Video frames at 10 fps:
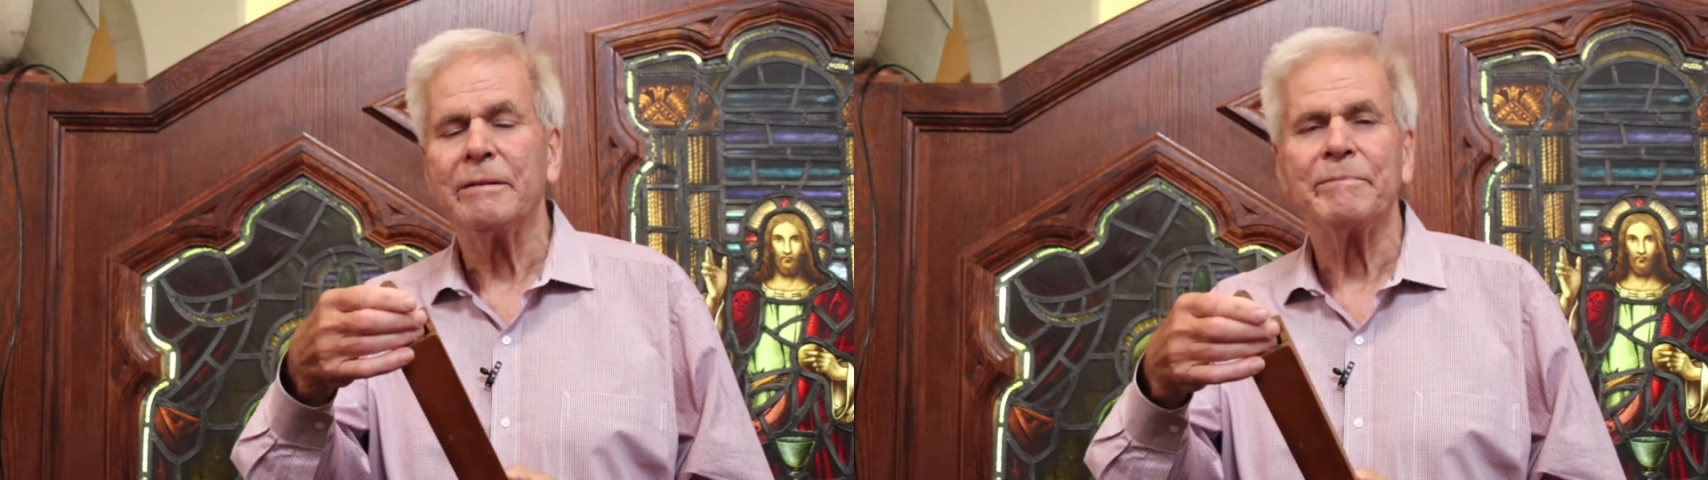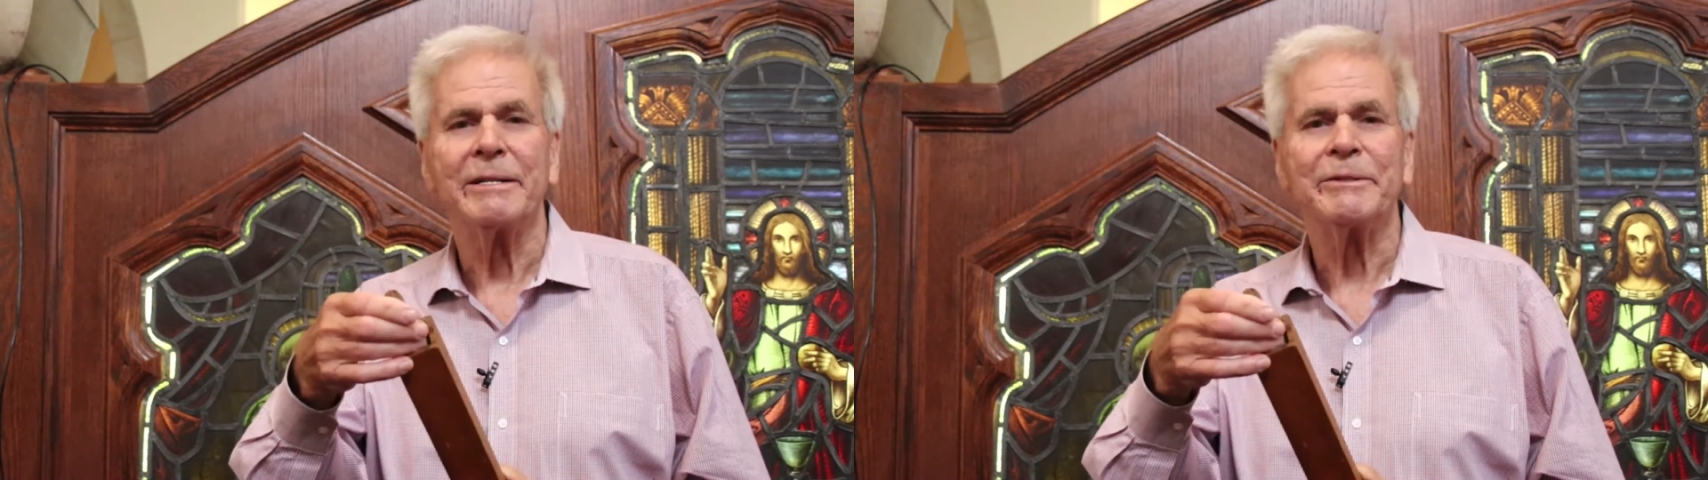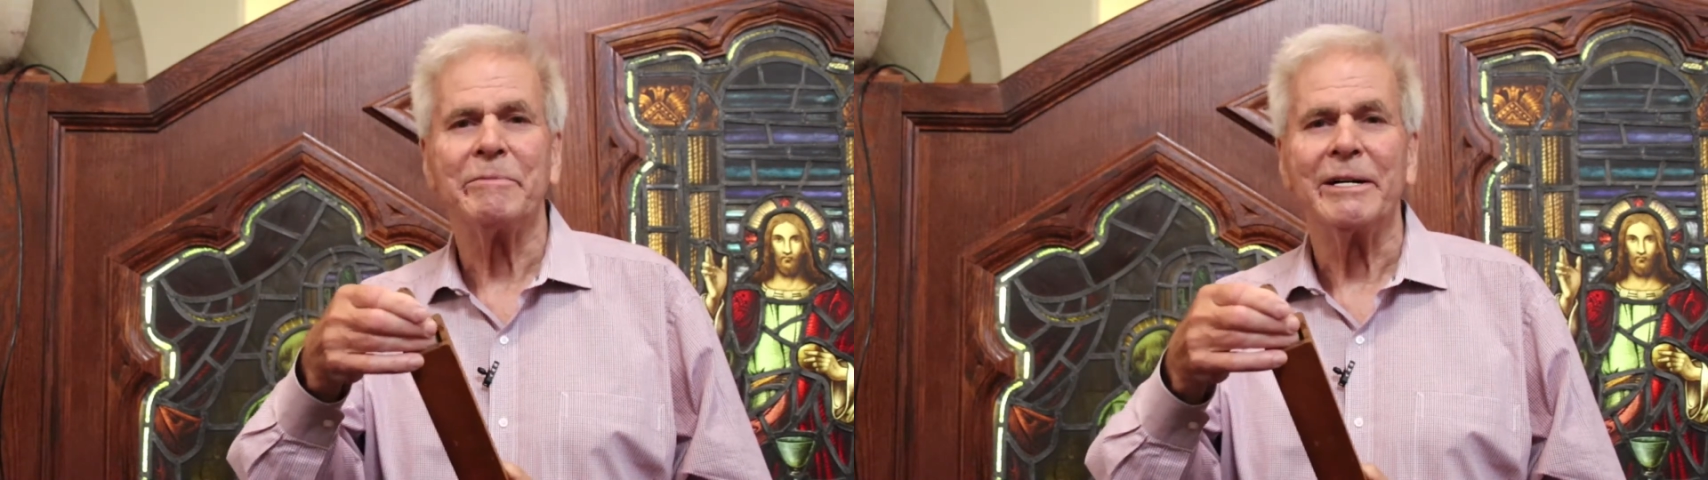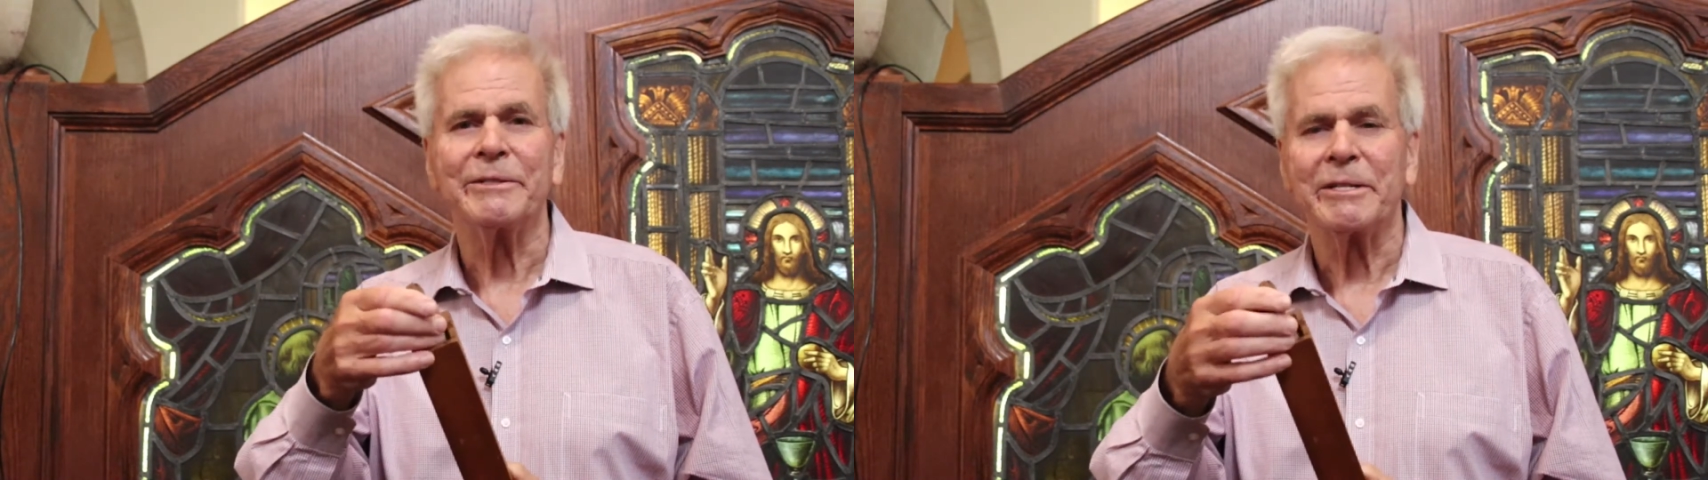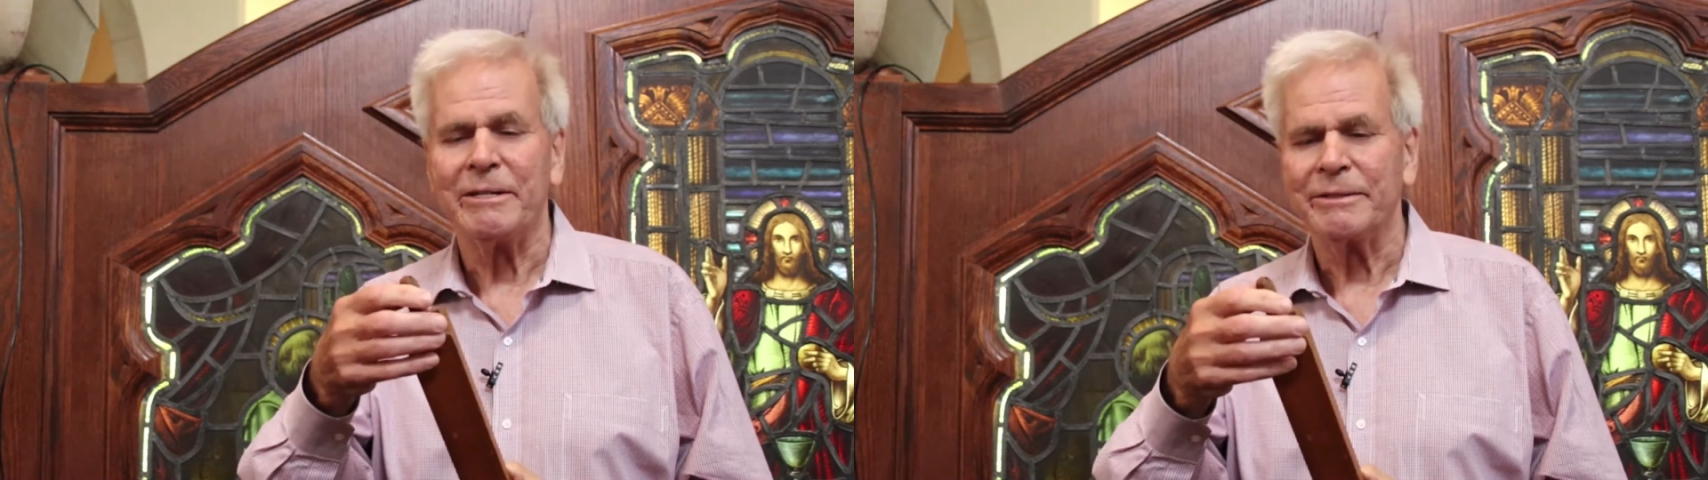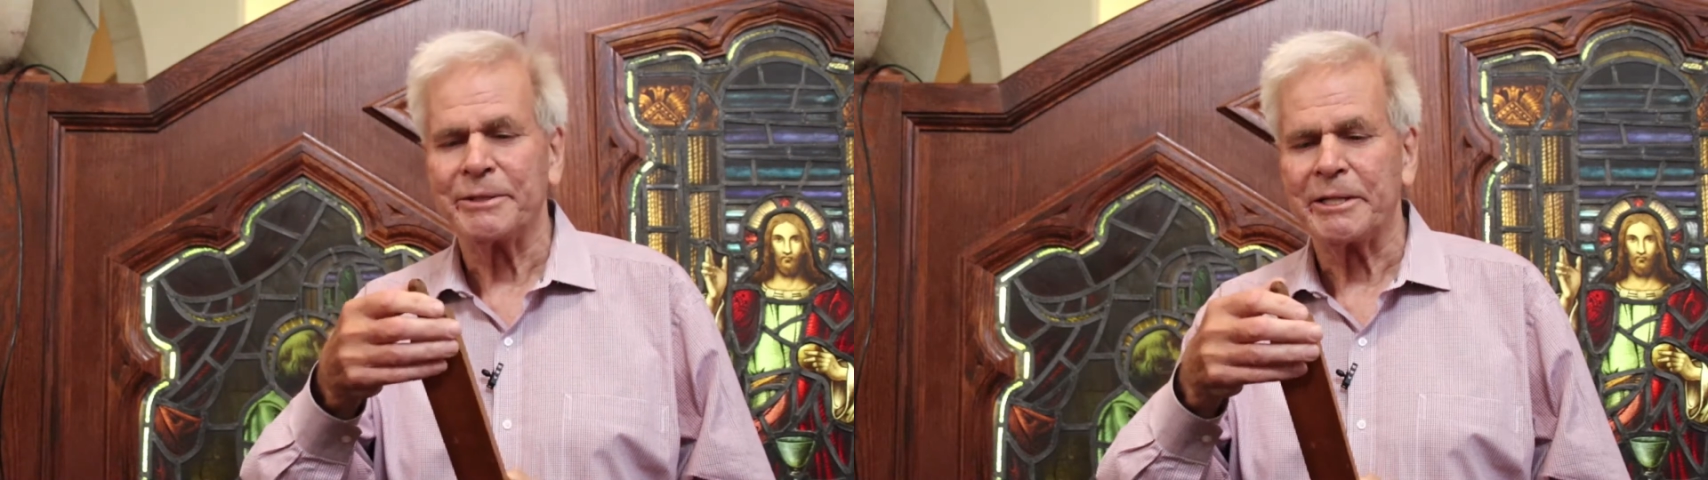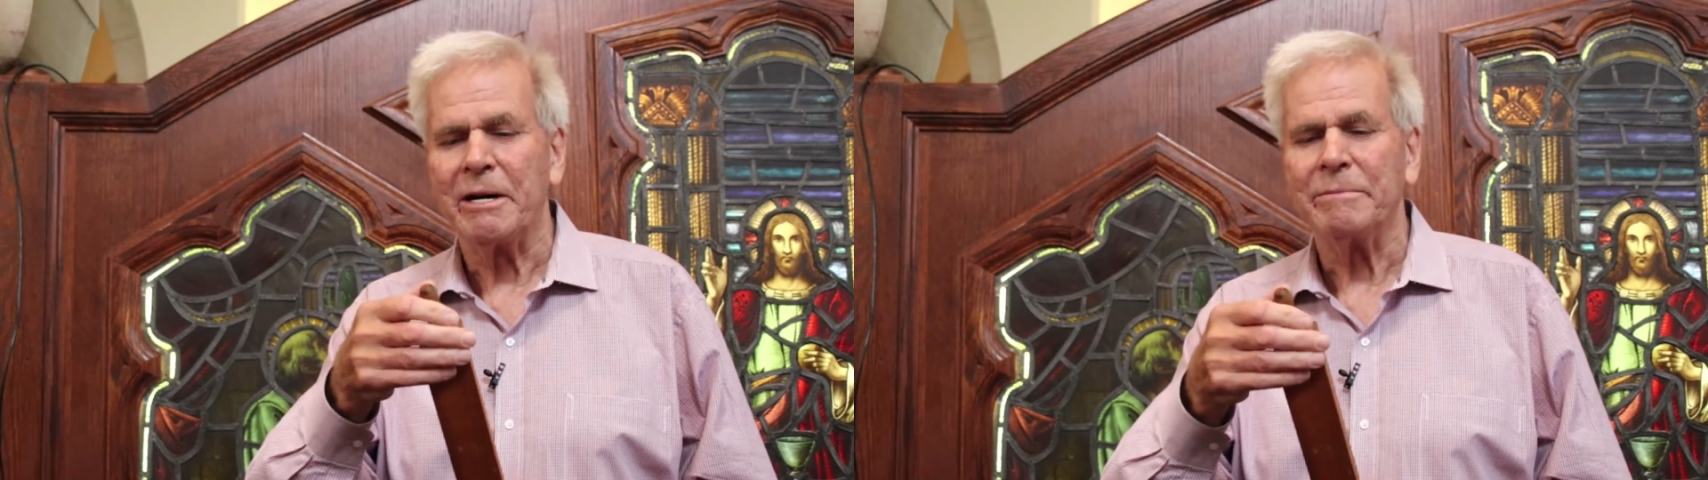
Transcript: That's why it's called stop